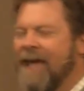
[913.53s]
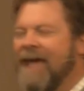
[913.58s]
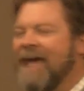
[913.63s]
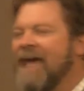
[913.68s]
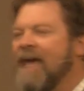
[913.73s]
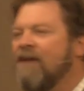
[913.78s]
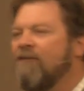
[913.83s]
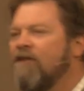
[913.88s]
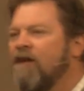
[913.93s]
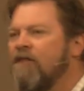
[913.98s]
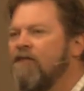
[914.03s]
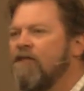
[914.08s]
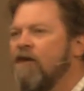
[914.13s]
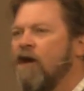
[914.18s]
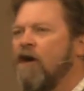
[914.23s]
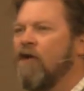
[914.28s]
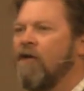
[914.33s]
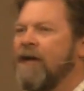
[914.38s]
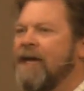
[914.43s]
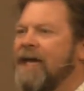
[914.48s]
Even
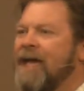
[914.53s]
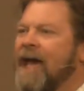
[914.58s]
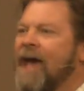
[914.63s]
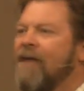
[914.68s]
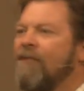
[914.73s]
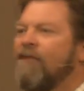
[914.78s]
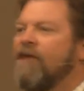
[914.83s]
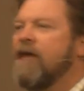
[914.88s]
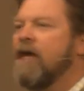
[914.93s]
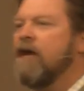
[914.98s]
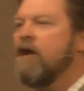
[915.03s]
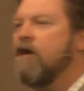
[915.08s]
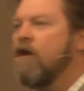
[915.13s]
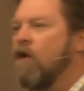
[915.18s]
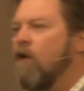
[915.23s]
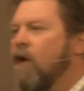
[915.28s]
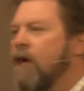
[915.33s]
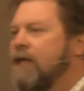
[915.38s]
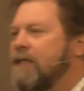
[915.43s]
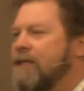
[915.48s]
though he had the
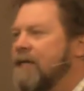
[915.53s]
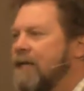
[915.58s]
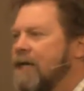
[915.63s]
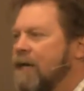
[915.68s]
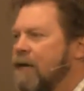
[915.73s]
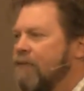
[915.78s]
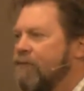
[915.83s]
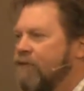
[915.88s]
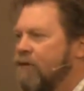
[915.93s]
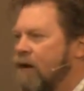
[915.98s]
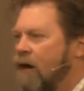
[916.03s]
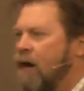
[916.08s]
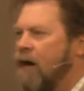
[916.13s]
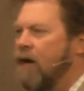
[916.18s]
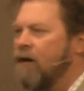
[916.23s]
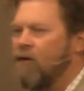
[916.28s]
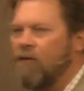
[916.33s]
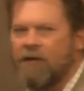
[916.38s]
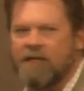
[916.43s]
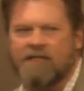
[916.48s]
anointing of
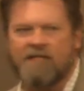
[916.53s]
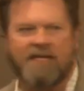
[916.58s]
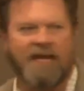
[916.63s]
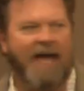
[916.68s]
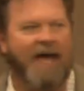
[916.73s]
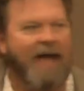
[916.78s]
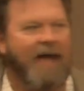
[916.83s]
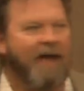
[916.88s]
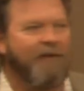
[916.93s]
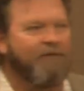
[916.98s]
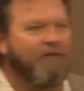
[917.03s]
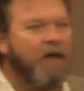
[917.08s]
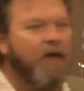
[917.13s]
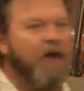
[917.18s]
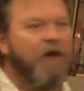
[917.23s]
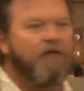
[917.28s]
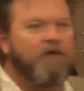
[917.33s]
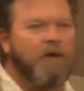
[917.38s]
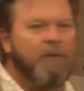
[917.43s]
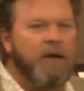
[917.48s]
God on his life
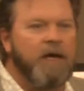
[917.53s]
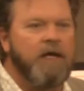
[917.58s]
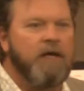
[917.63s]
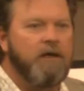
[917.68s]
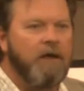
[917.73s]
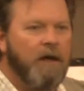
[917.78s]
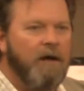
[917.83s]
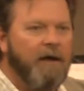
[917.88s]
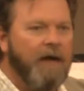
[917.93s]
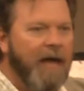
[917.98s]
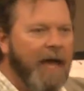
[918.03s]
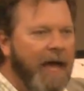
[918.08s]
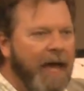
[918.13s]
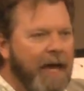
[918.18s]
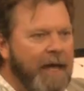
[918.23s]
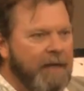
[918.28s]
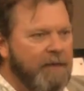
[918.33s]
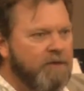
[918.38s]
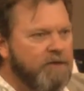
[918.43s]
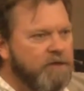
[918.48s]
from a young
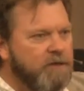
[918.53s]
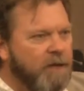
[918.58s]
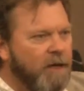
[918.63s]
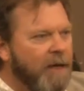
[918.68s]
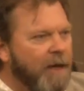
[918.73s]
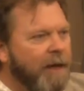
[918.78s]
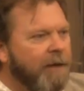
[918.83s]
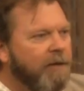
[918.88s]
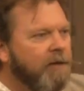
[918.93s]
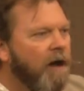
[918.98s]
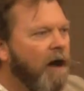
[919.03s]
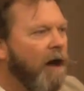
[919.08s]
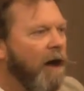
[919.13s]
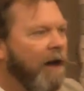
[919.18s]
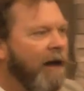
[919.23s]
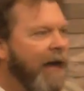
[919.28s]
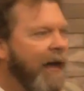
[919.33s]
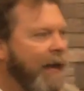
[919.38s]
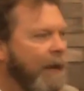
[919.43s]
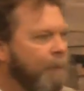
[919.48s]
age,
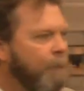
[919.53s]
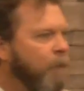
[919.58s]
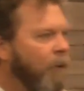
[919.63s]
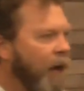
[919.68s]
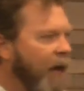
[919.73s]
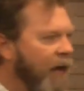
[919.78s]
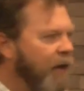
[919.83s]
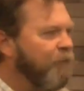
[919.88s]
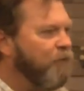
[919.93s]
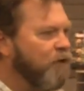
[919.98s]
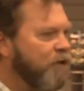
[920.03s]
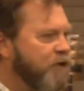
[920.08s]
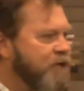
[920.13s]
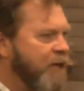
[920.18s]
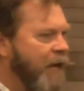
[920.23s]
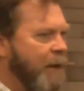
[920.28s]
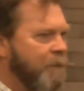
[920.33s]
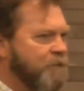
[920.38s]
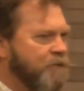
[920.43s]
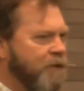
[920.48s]
God had a plan for
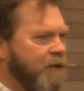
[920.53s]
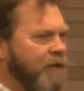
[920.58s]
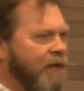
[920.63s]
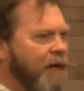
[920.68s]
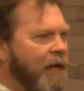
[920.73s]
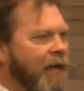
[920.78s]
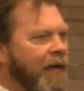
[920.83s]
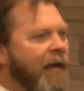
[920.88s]
Samson.